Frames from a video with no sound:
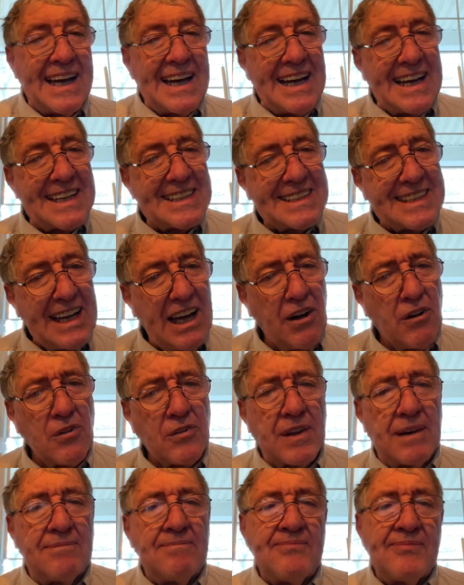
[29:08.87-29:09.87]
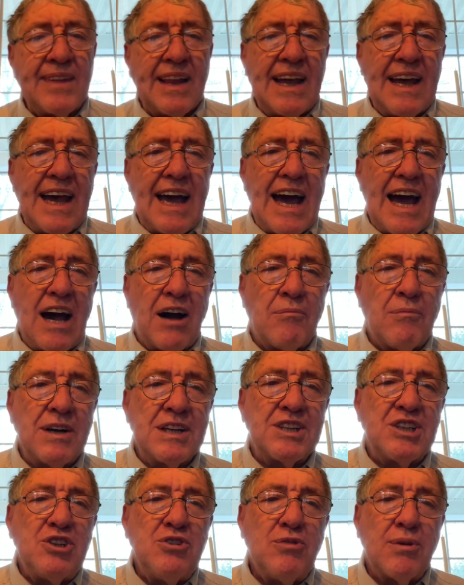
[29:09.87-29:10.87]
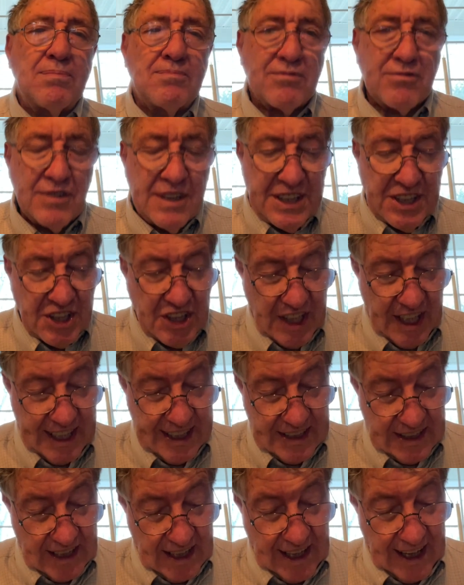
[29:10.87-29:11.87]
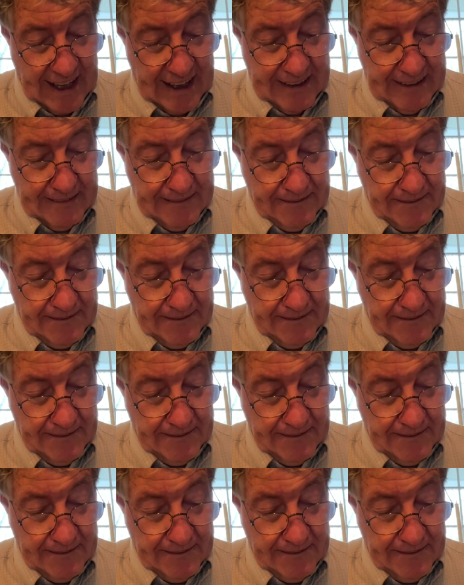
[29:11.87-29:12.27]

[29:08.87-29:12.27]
and tell them how much you appreciate that.